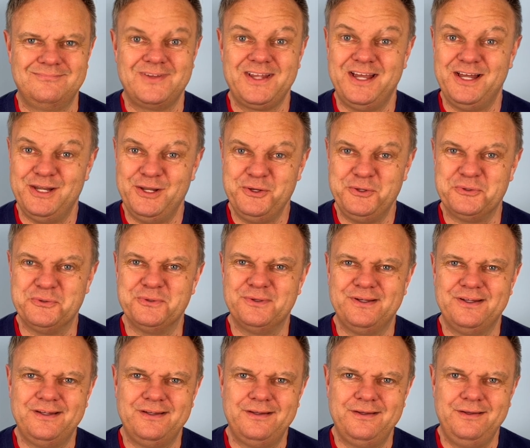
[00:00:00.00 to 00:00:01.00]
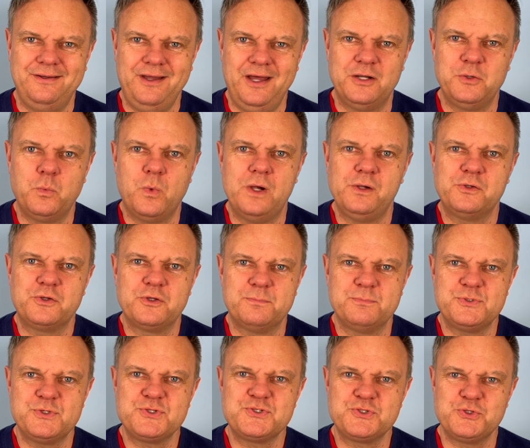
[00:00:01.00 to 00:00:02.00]
Hello, and welcome
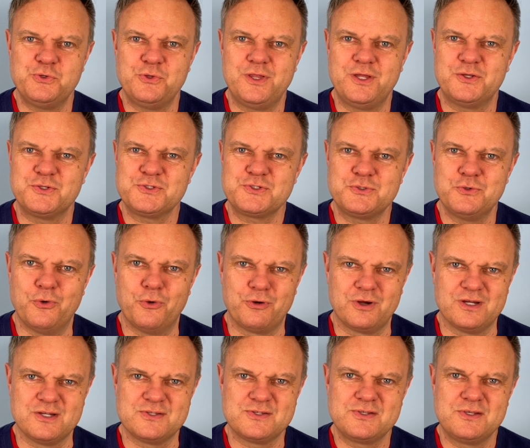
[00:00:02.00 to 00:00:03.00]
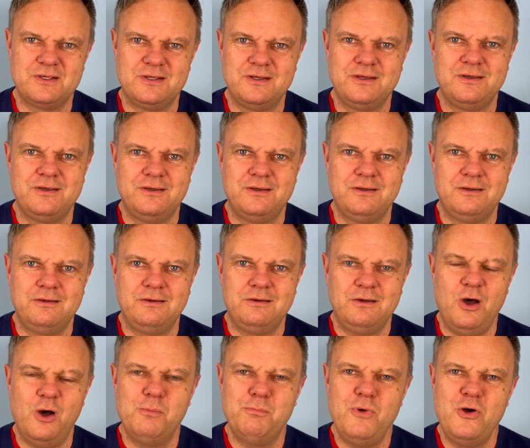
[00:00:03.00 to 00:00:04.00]
to Soothing Stories,
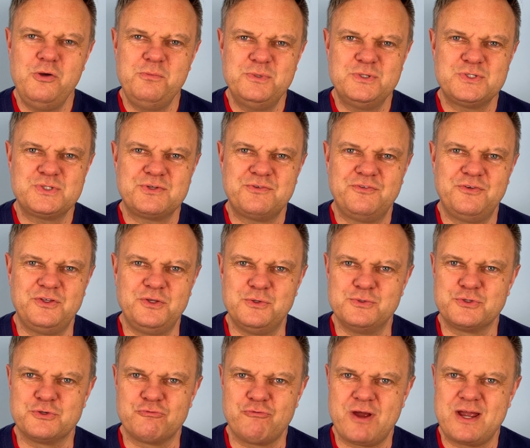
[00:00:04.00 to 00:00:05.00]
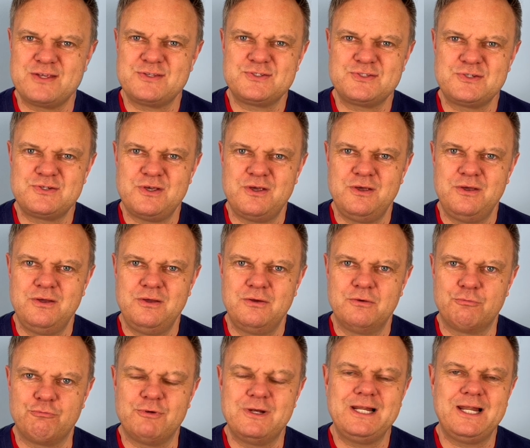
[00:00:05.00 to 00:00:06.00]
a moment for you to rest,
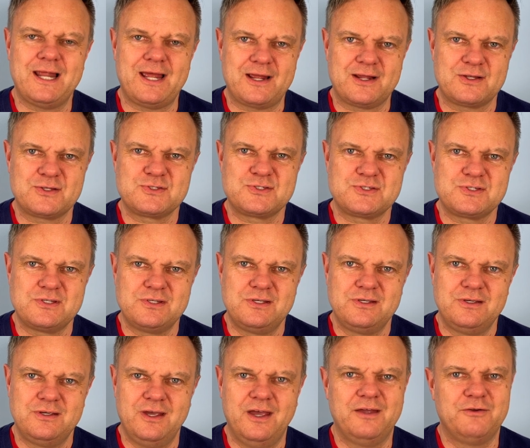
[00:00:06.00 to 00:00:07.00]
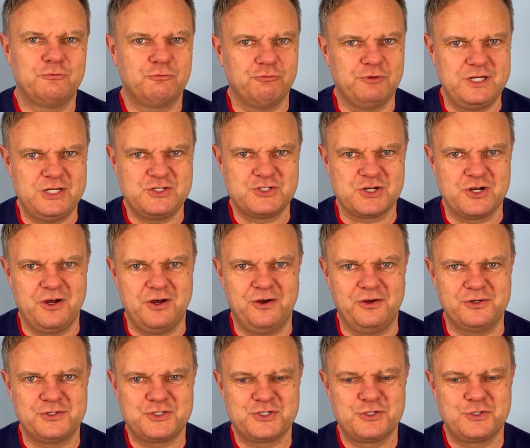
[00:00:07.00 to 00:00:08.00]
relax, and
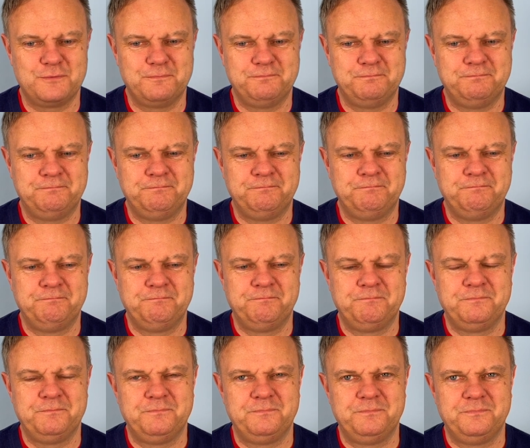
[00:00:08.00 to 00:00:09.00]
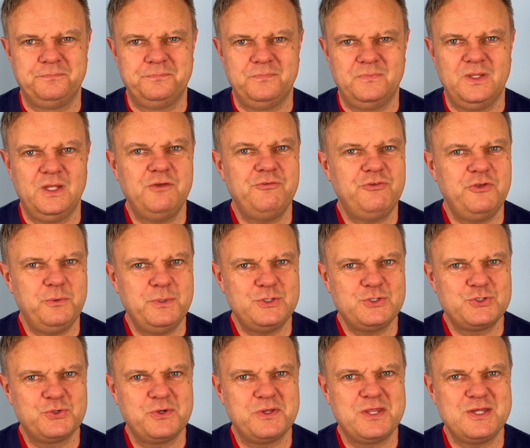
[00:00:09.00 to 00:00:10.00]
recharge. If you
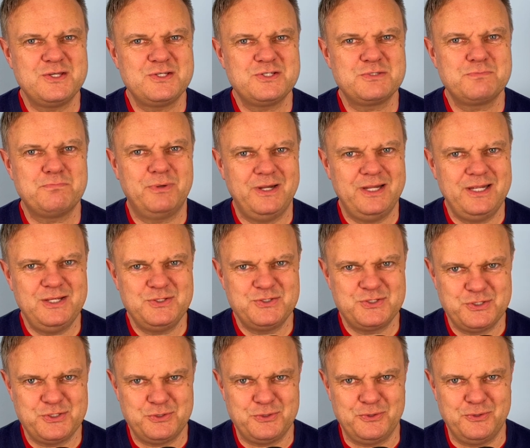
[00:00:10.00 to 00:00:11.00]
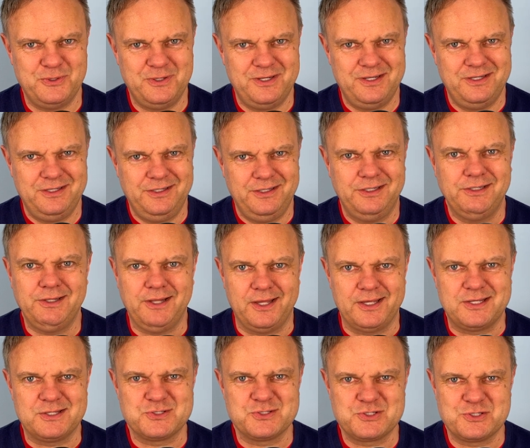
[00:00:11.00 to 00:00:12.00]
enjoy this, please do
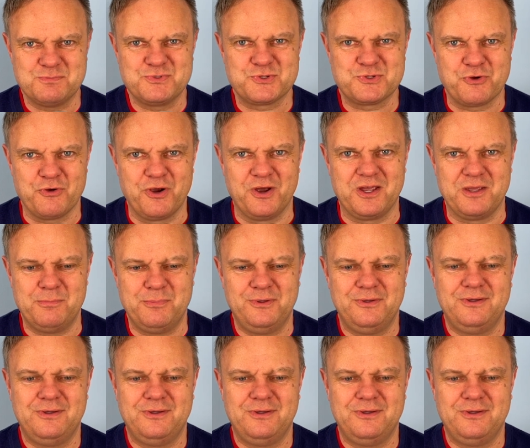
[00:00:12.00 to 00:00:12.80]
like and subscribe.